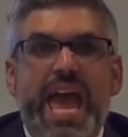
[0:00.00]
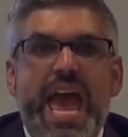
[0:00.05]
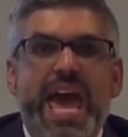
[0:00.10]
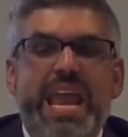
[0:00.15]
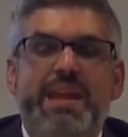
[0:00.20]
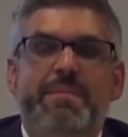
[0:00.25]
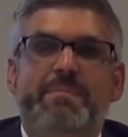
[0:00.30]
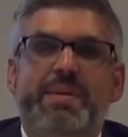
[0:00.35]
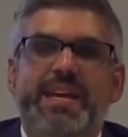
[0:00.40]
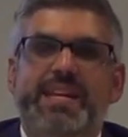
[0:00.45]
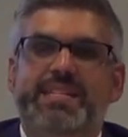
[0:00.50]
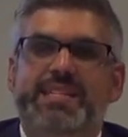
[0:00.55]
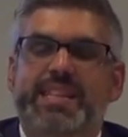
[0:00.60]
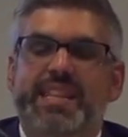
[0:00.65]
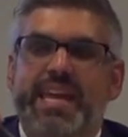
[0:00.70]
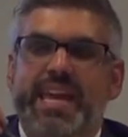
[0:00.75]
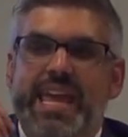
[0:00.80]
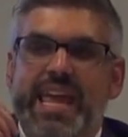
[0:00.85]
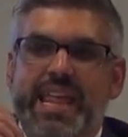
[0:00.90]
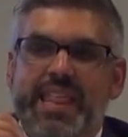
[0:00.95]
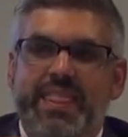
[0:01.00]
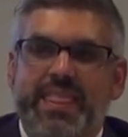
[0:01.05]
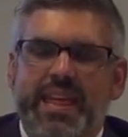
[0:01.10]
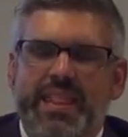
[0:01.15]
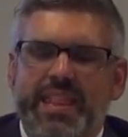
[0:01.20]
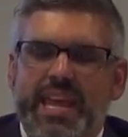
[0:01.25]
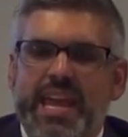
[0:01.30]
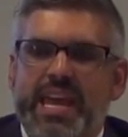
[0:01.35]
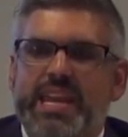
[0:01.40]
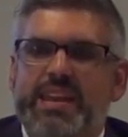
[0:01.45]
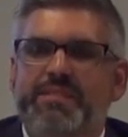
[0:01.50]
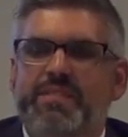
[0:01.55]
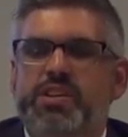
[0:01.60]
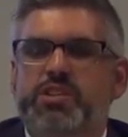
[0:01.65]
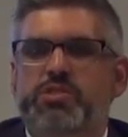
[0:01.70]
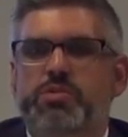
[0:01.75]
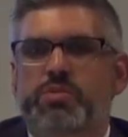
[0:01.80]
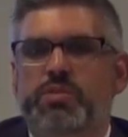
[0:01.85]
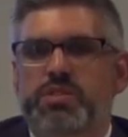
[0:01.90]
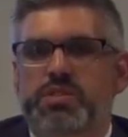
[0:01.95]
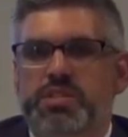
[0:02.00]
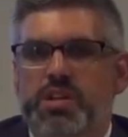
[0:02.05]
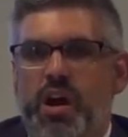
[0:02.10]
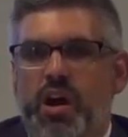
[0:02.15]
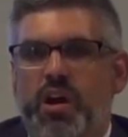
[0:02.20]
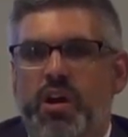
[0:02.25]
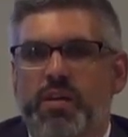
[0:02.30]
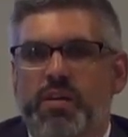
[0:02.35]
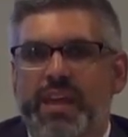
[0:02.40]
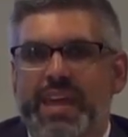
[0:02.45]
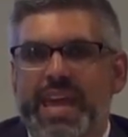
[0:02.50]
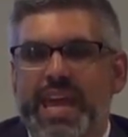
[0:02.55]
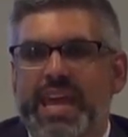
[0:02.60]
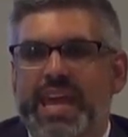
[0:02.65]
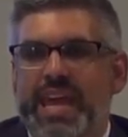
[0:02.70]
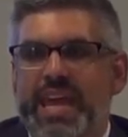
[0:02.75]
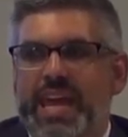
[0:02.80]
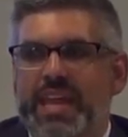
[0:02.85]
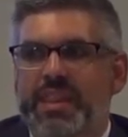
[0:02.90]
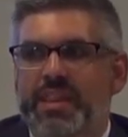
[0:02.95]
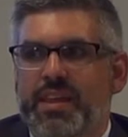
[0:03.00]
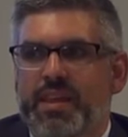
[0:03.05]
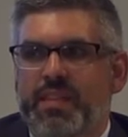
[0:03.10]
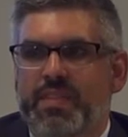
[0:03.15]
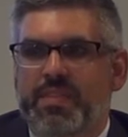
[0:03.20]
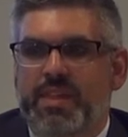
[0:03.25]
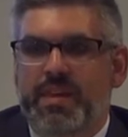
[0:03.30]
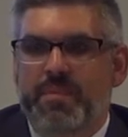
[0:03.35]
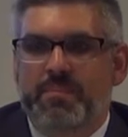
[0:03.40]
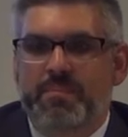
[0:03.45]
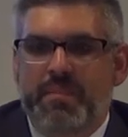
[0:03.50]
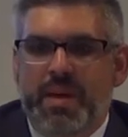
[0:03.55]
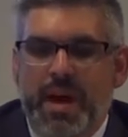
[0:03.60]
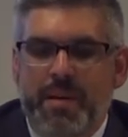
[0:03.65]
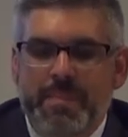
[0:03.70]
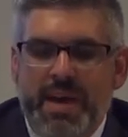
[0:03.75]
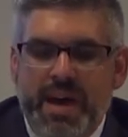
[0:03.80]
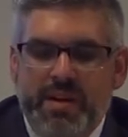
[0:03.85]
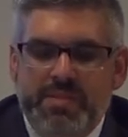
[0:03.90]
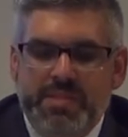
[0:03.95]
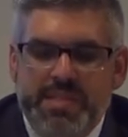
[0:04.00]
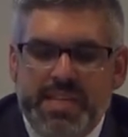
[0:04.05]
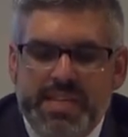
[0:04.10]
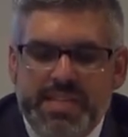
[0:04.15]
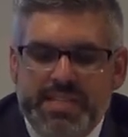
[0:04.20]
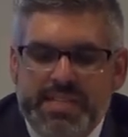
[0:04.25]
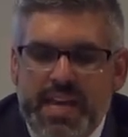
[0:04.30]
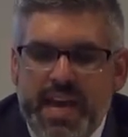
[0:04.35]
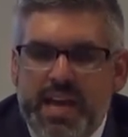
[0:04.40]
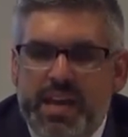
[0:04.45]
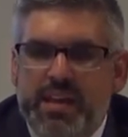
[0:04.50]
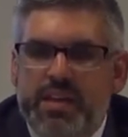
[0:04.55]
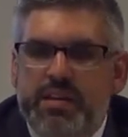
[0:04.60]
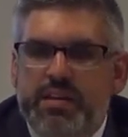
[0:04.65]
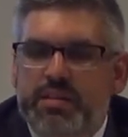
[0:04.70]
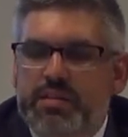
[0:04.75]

and it means that the individuals are kicking in the amounts instead.